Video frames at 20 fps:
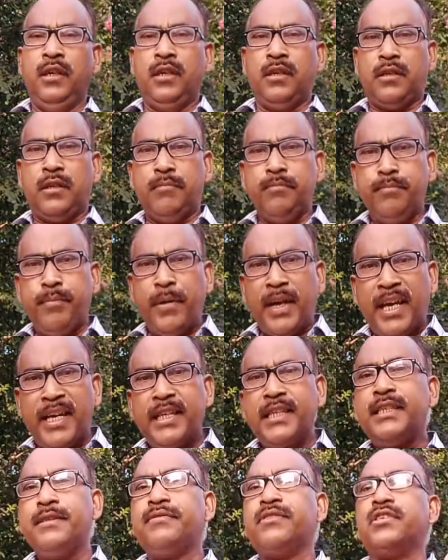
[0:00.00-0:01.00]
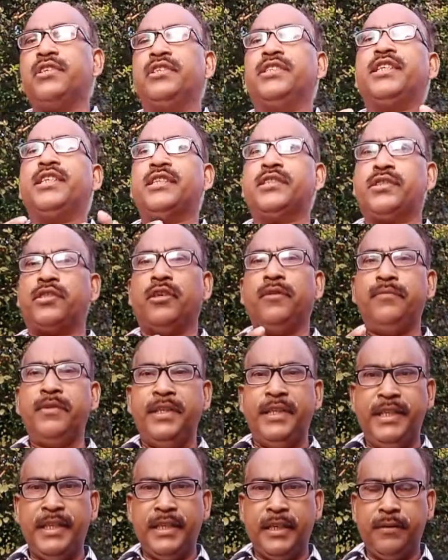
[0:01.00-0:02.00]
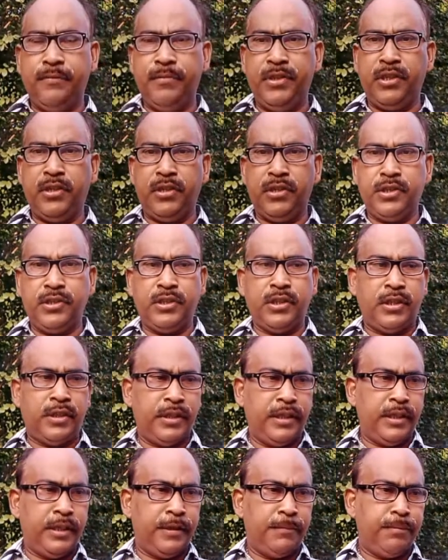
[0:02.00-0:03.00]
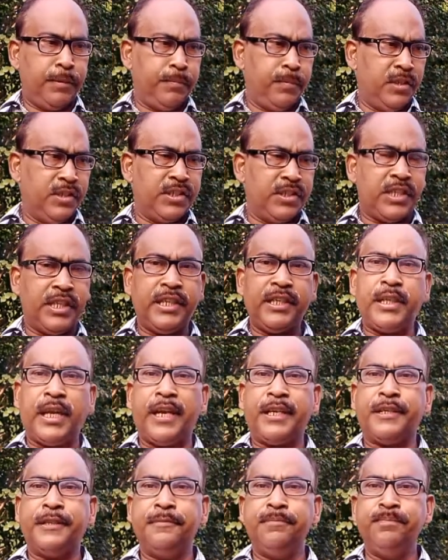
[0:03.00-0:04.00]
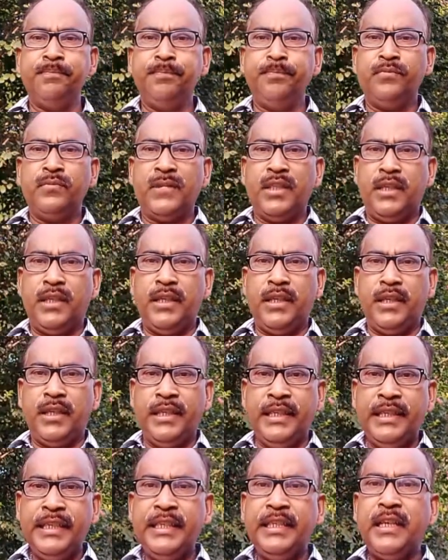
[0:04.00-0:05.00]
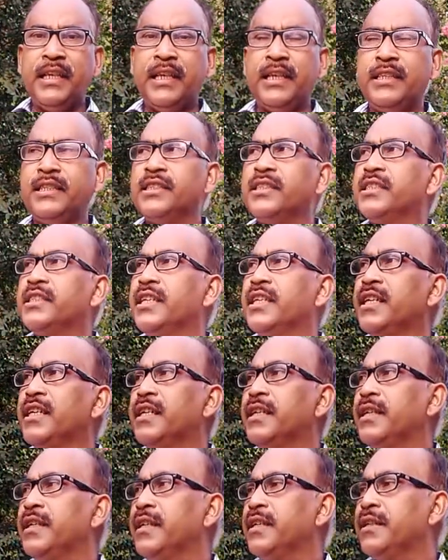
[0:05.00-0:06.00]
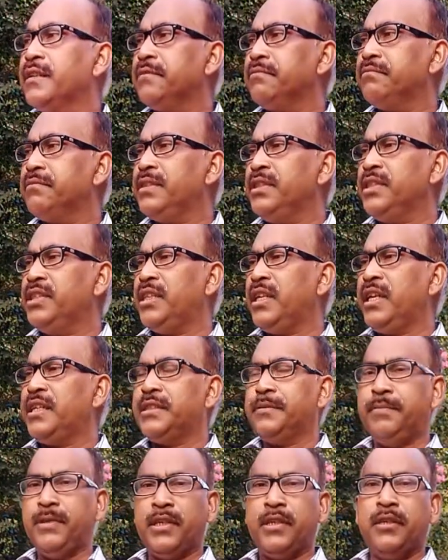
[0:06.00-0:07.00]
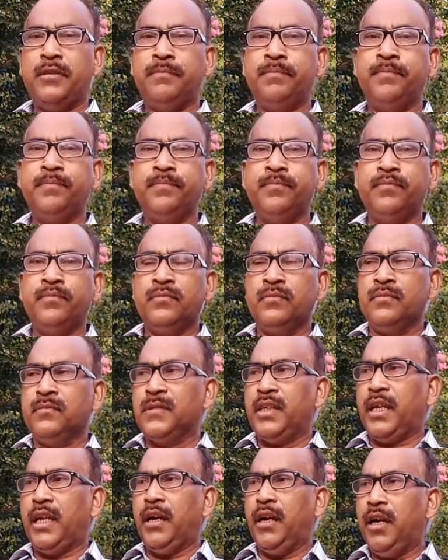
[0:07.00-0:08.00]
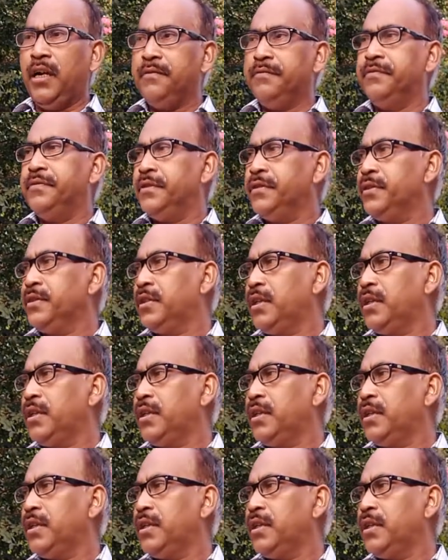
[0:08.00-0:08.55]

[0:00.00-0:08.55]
comparative context of India, because people say that India has become a hub